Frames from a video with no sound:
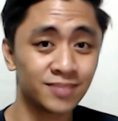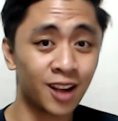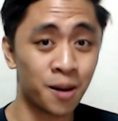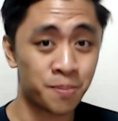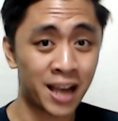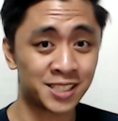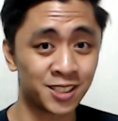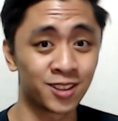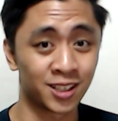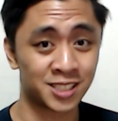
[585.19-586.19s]
our
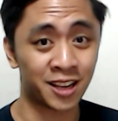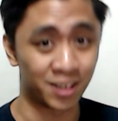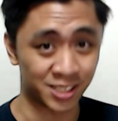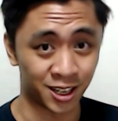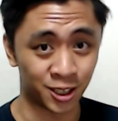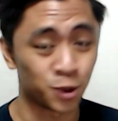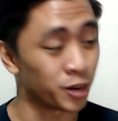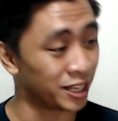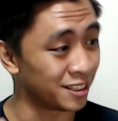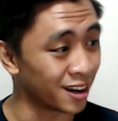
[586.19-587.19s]
Bastiodon Slayer is gonna do what
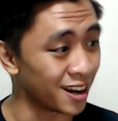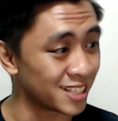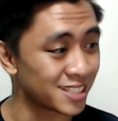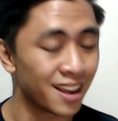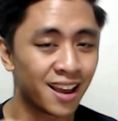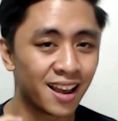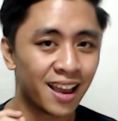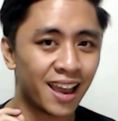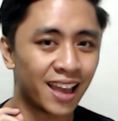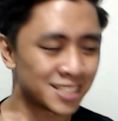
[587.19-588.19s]
he does
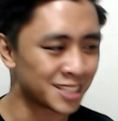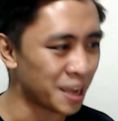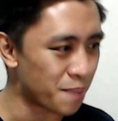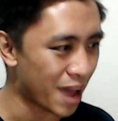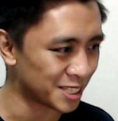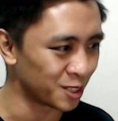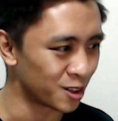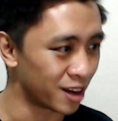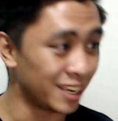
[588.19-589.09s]
and slay Bastiodon.